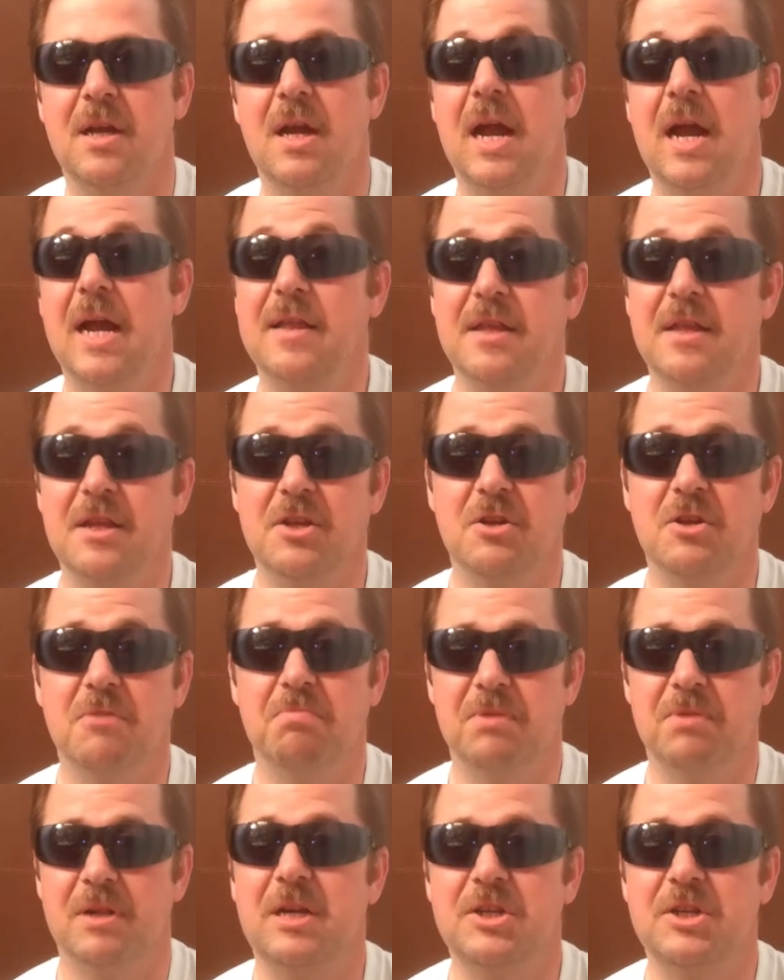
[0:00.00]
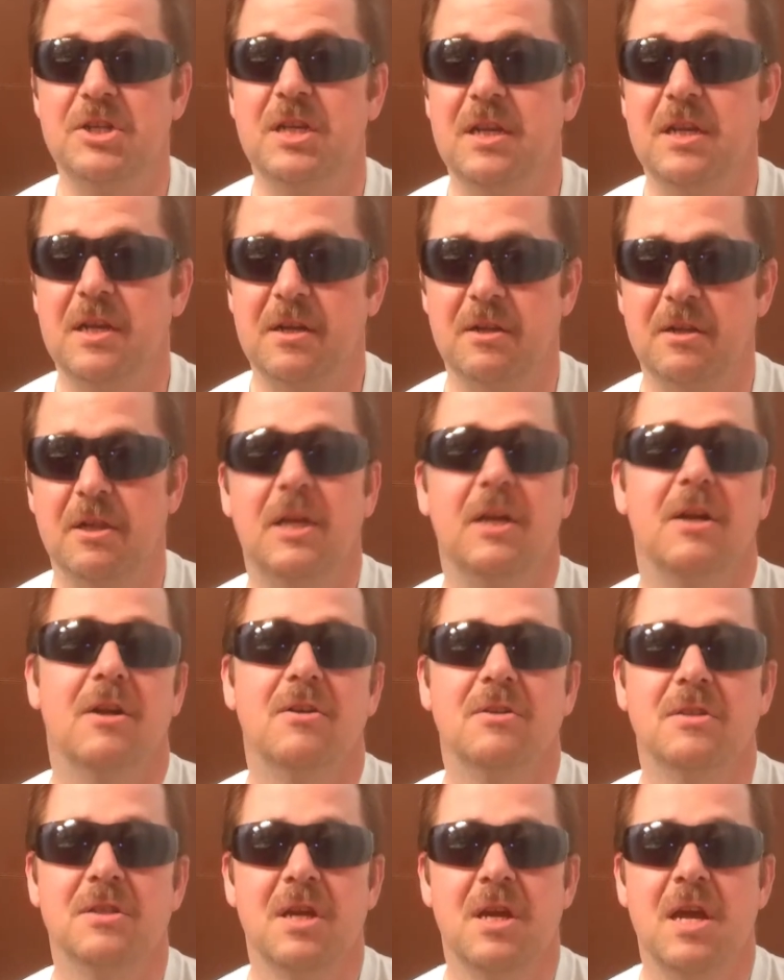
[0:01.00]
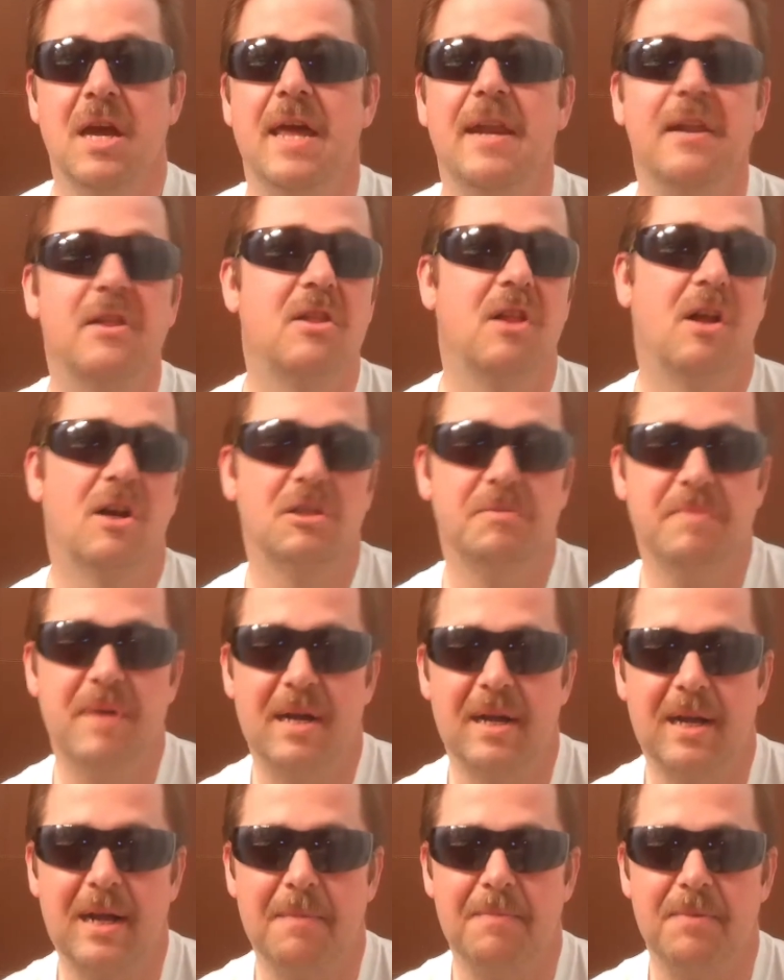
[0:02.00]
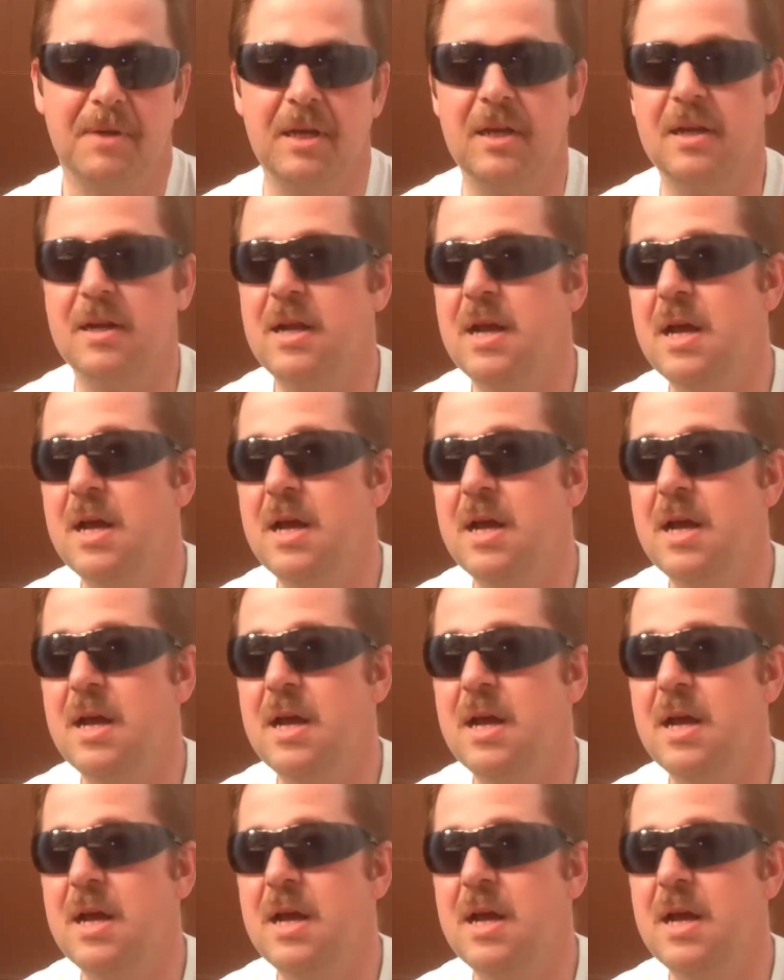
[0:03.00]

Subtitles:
And then you plunge it, it clears, and it clogs back up again.